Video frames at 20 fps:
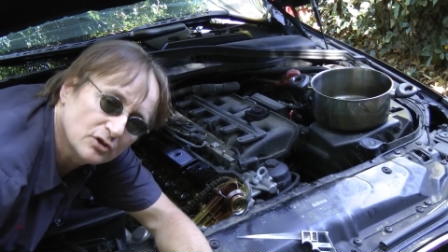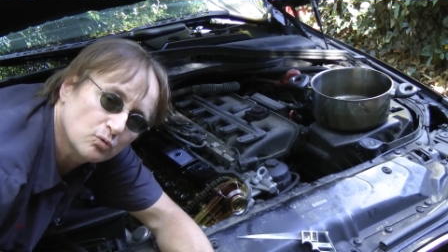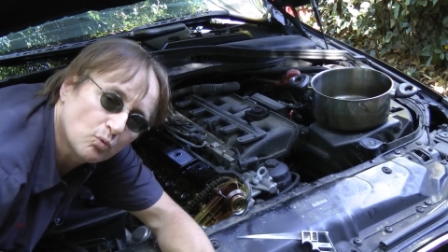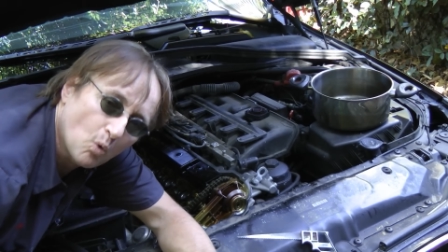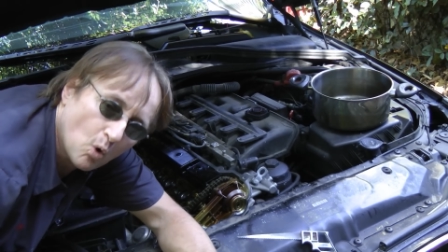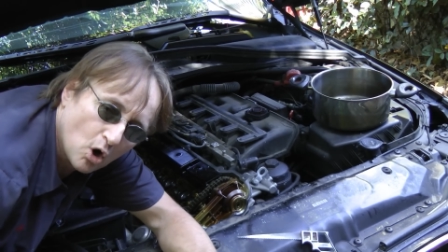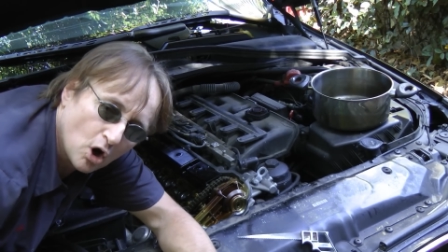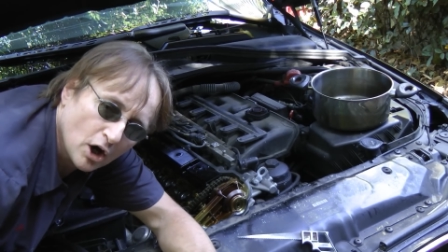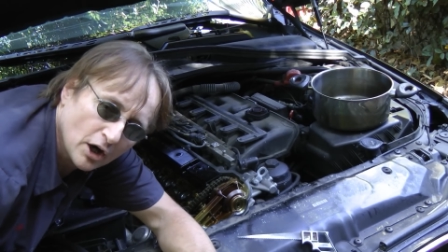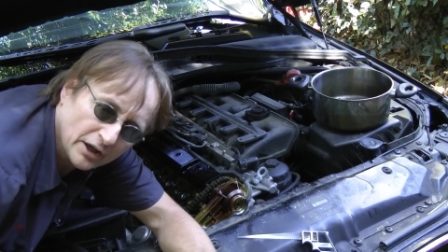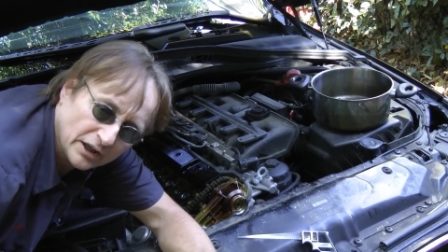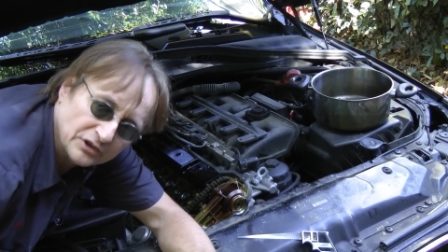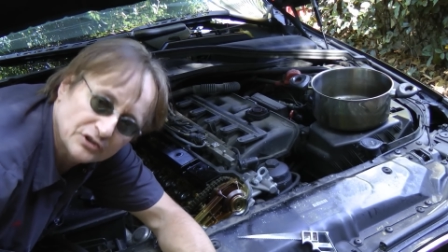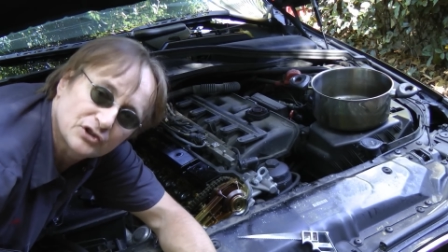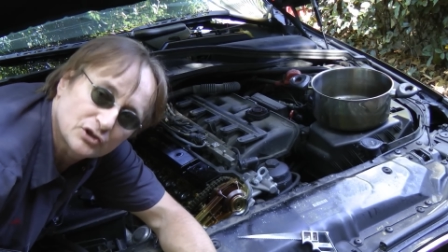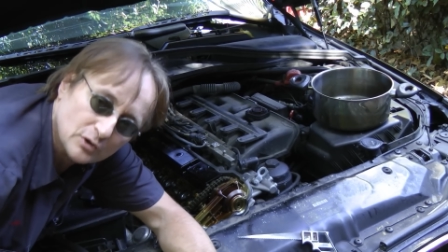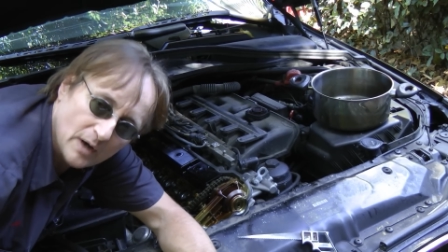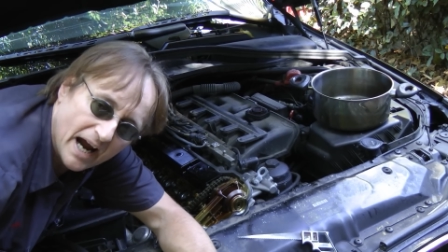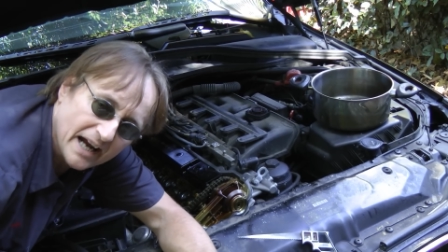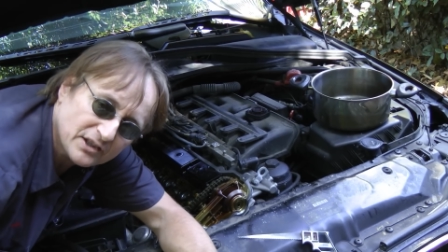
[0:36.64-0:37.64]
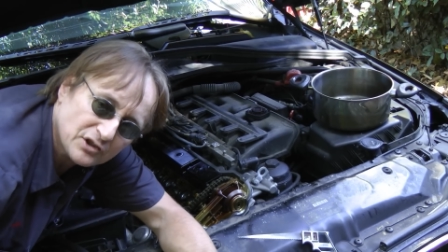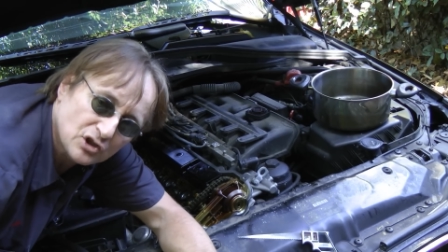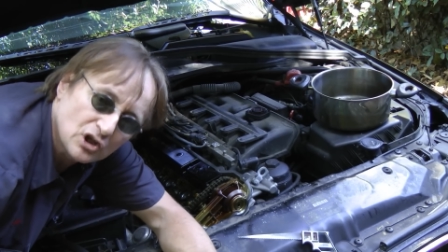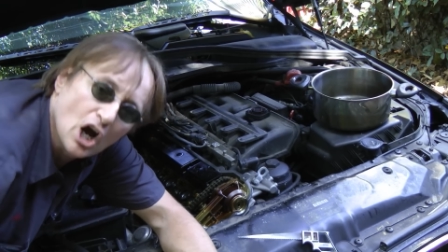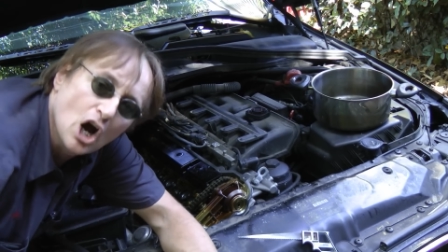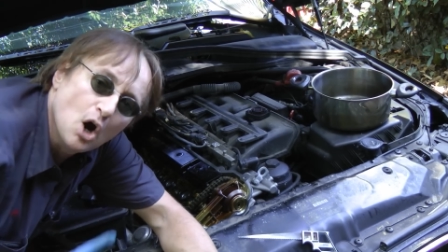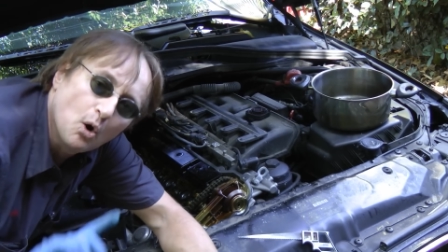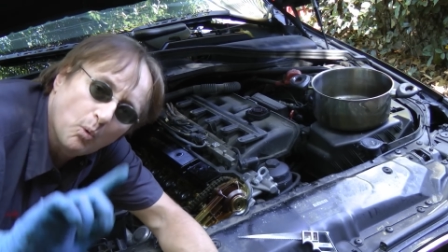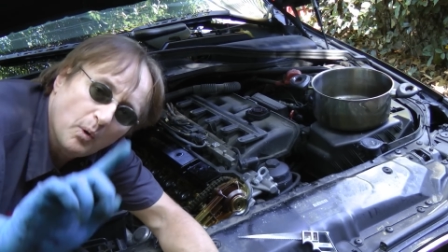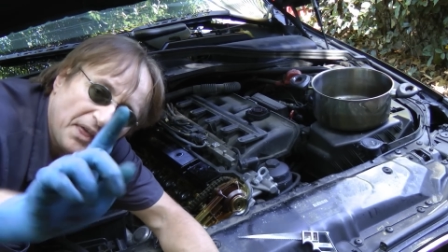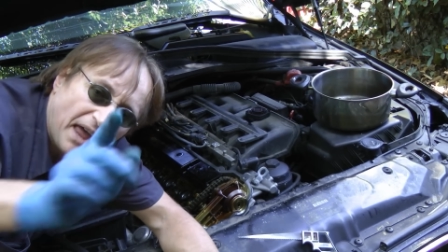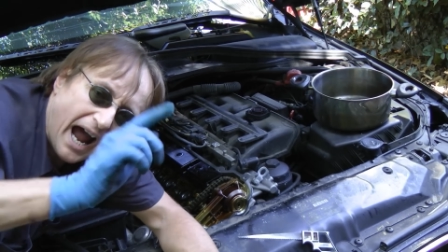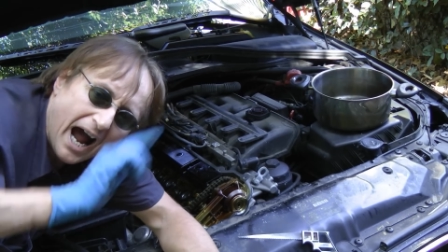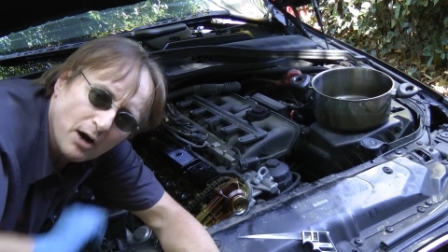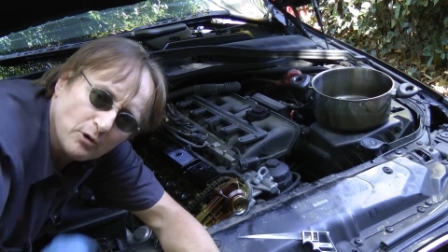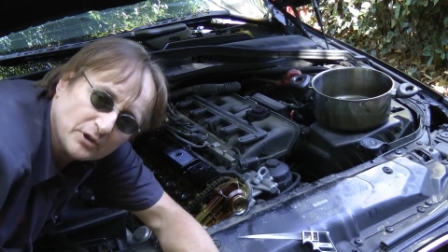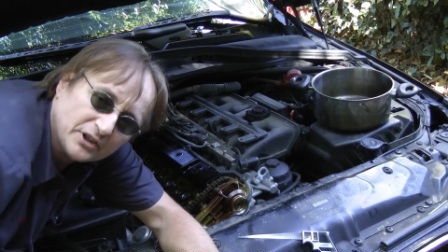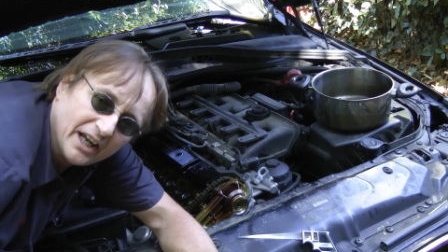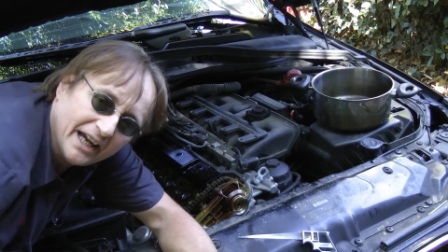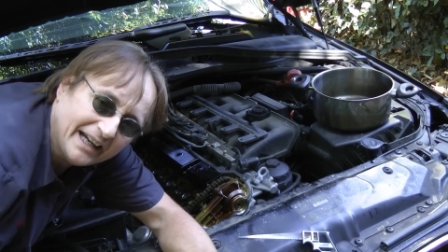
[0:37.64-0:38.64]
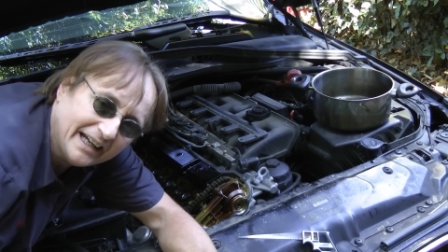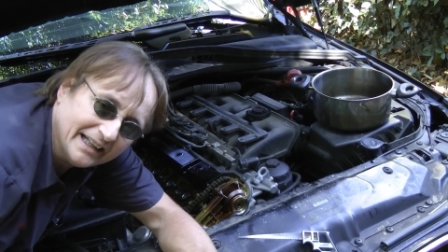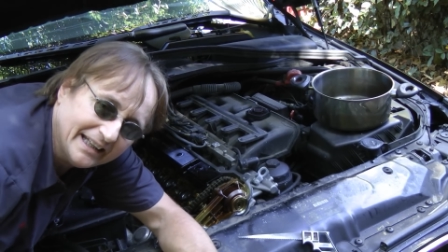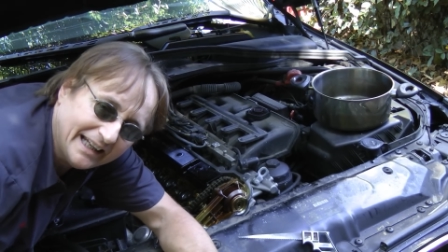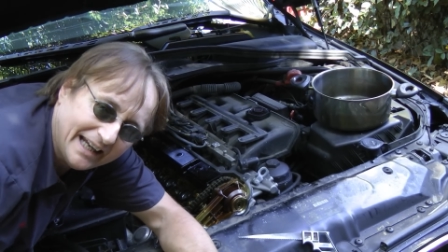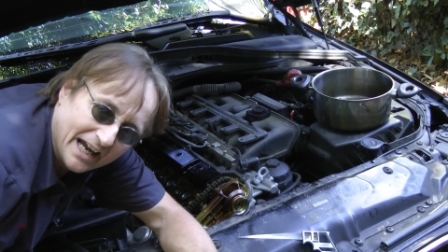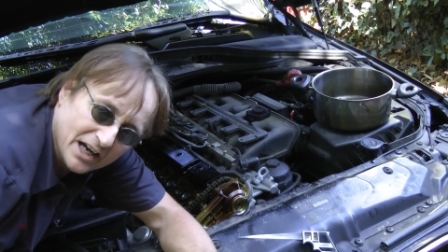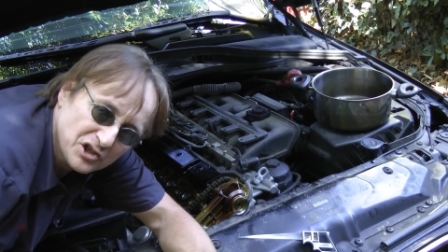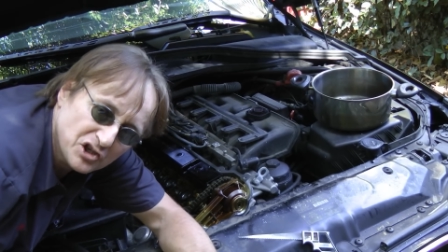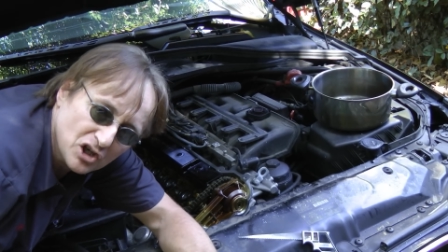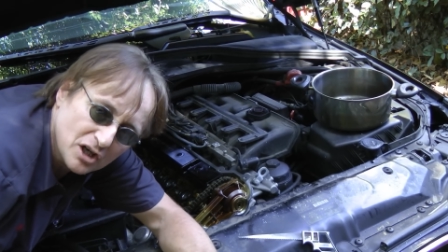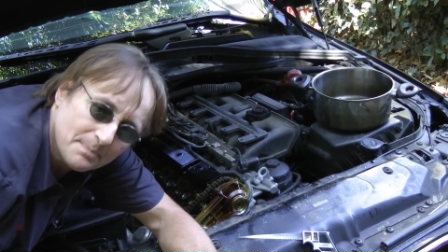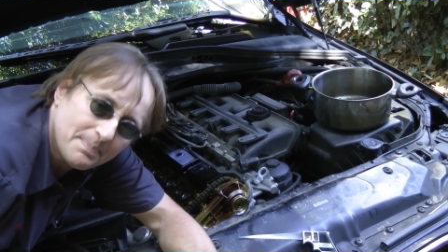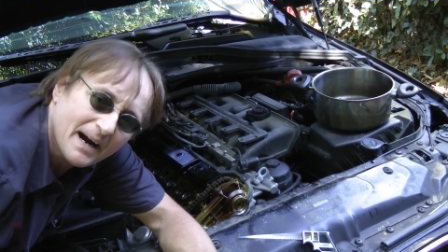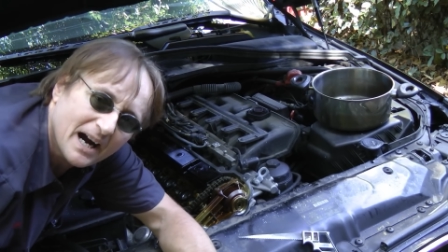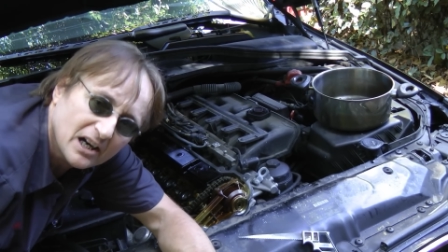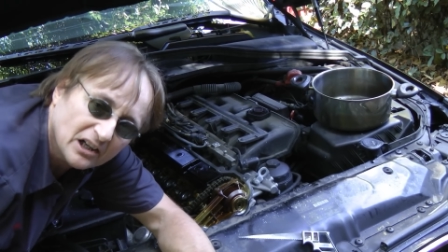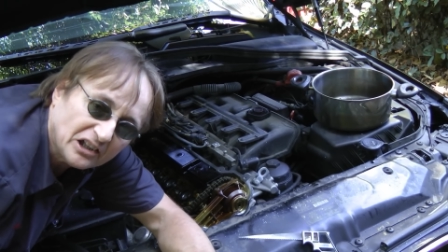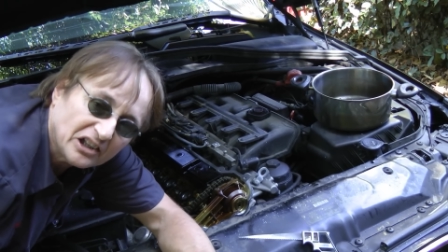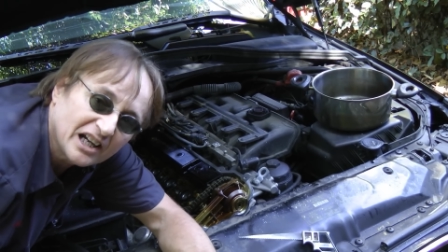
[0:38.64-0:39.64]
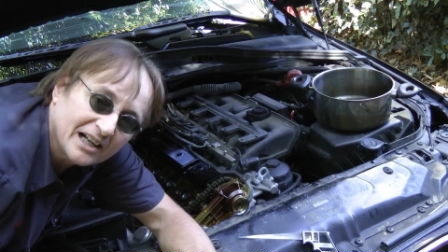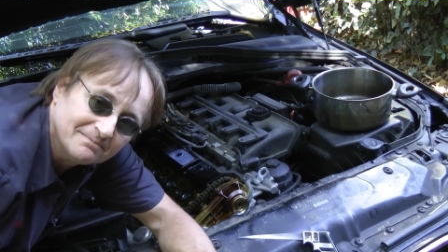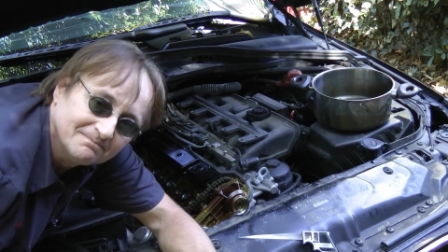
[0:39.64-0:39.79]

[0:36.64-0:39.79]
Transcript: is worn and stretched without taking the engine apart.